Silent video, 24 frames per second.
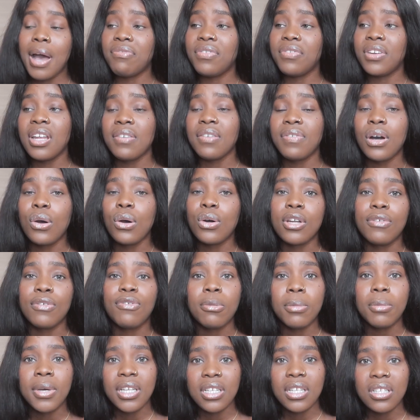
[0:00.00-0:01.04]
I've never ordered
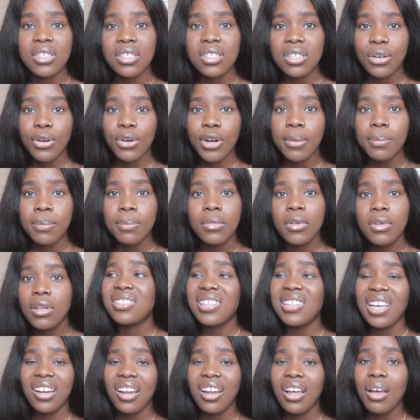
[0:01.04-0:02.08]
from an Instagram
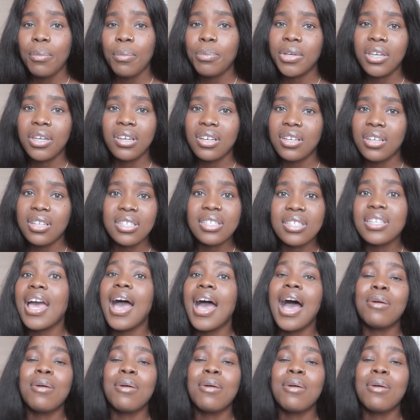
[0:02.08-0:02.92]
seller because,